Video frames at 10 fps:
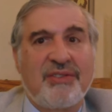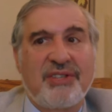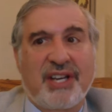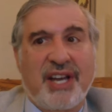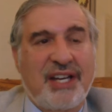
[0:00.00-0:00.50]

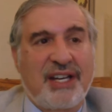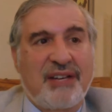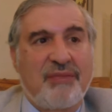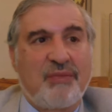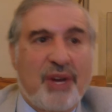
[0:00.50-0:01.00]
So
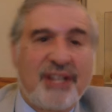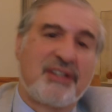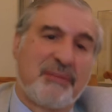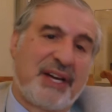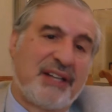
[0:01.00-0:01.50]
you kind
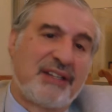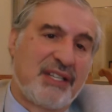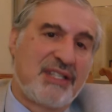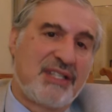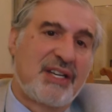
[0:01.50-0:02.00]
of
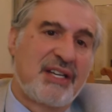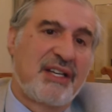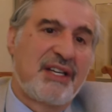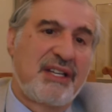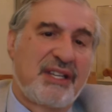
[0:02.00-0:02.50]
wonder about
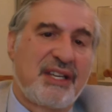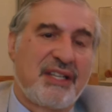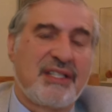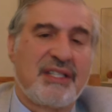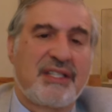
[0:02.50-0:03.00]
these
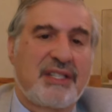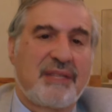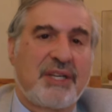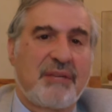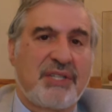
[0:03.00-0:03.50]

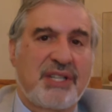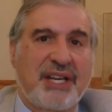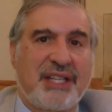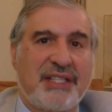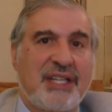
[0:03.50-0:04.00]
things, and
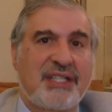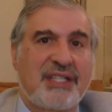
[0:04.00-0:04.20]
sometimes